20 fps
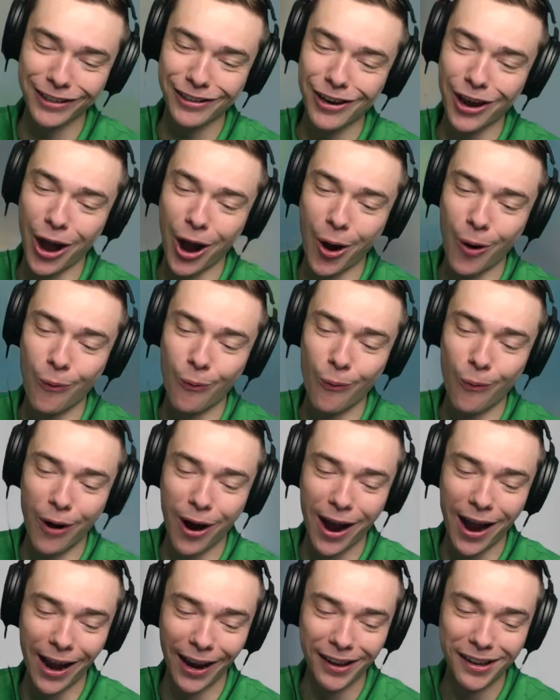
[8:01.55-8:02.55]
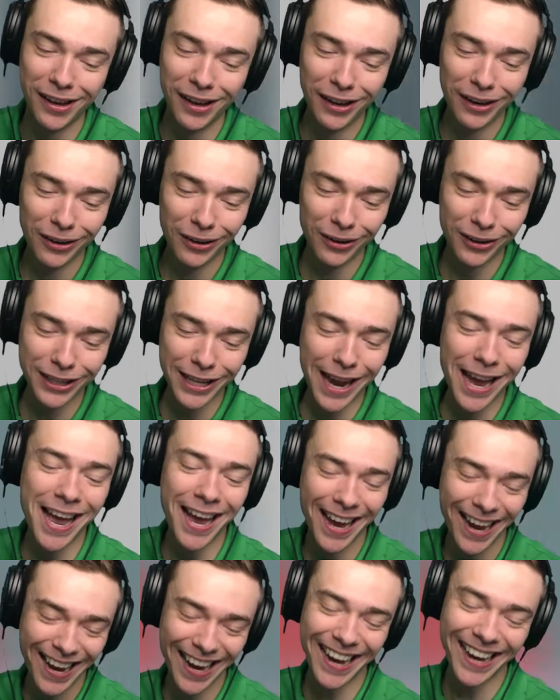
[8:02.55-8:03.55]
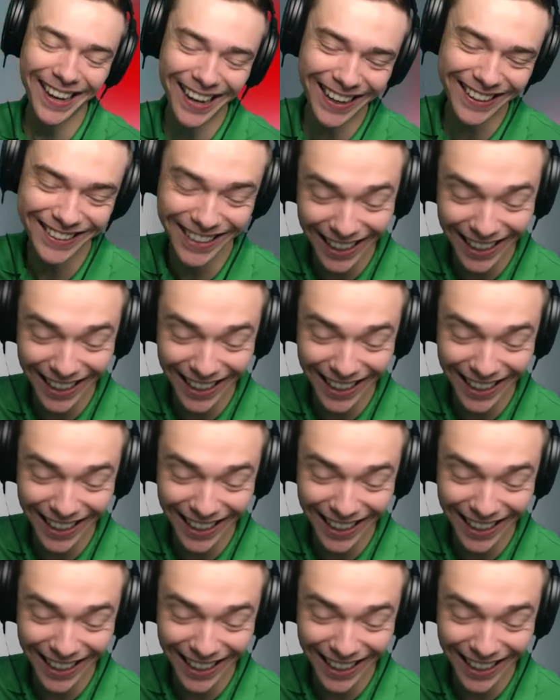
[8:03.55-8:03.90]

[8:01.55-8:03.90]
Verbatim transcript: No way. Look at that.